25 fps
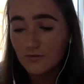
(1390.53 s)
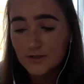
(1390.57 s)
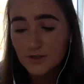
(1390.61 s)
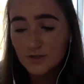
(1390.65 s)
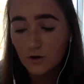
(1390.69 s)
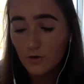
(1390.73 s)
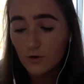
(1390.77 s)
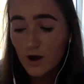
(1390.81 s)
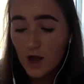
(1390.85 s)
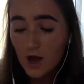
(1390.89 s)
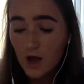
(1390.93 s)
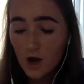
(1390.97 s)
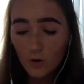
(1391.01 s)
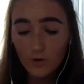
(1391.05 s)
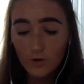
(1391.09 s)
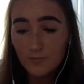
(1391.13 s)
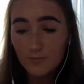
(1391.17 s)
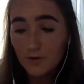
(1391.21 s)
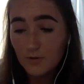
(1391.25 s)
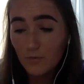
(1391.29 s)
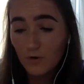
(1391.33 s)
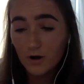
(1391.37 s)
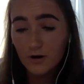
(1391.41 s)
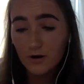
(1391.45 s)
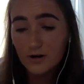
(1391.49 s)
So we've
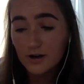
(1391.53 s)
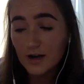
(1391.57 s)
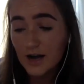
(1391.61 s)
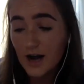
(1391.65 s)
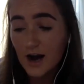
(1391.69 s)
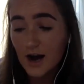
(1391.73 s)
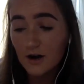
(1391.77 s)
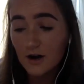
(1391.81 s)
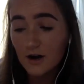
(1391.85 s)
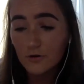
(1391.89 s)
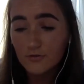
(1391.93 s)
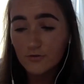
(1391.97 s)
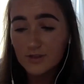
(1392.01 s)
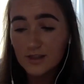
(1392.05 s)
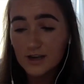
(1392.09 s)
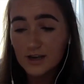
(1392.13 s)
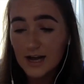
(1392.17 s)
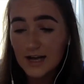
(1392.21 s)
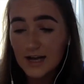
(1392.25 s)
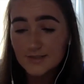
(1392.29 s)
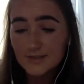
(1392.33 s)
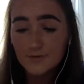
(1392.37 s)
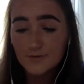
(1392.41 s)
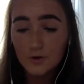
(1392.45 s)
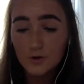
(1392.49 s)
been working hard over the
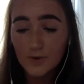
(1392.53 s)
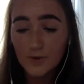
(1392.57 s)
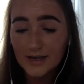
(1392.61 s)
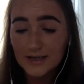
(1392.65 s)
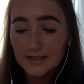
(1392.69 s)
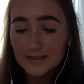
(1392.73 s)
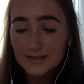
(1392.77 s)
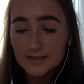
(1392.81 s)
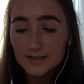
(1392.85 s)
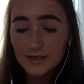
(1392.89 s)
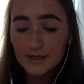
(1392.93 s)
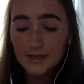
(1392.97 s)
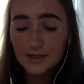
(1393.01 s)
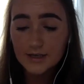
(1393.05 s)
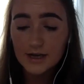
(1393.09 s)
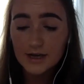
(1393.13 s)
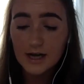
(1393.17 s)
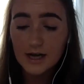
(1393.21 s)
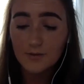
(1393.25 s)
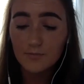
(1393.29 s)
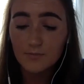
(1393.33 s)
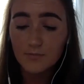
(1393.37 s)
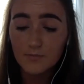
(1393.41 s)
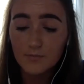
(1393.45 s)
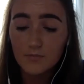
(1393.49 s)
last few weeks
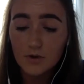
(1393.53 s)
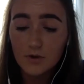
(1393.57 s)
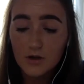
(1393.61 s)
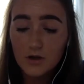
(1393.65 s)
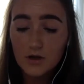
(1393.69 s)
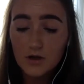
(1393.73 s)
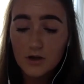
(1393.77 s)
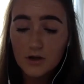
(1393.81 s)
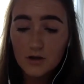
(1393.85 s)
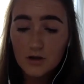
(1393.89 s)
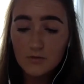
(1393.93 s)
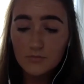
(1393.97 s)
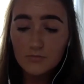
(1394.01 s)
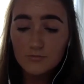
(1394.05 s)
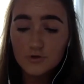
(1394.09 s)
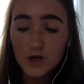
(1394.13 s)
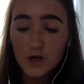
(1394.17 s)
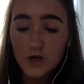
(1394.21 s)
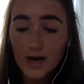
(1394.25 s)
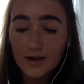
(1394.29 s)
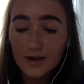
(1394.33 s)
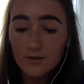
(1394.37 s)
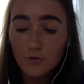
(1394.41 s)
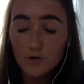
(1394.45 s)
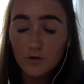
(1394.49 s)
to
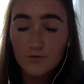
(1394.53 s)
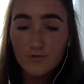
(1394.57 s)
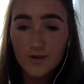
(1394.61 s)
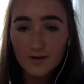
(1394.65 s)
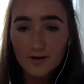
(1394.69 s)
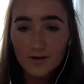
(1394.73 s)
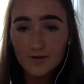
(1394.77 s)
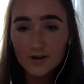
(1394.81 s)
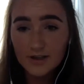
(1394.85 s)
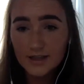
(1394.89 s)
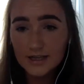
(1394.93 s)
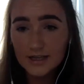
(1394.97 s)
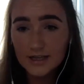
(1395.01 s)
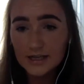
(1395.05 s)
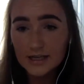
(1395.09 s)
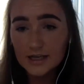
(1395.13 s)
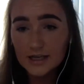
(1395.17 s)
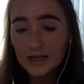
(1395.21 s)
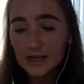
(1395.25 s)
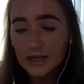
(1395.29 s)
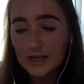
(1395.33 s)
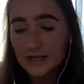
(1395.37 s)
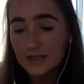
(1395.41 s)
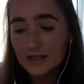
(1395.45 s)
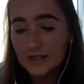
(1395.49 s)
try and move everything
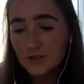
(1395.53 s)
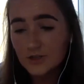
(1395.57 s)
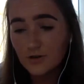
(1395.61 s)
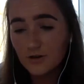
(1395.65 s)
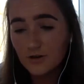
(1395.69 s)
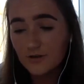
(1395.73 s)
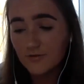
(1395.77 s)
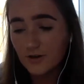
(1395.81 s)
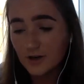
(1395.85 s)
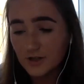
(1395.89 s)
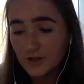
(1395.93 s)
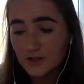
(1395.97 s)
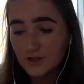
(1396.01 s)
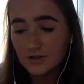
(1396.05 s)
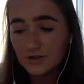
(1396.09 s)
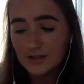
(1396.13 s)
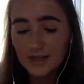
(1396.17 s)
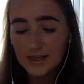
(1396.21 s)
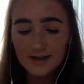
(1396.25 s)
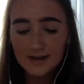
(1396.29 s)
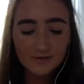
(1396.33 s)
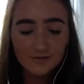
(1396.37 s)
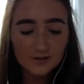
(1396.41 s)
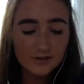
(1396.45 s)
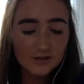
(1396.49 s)
to a virtual
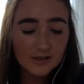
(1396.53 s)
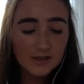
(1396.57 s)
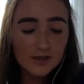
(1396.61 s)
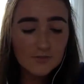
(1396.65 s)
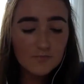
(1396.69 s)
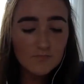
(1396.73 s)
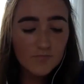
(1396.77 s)
level.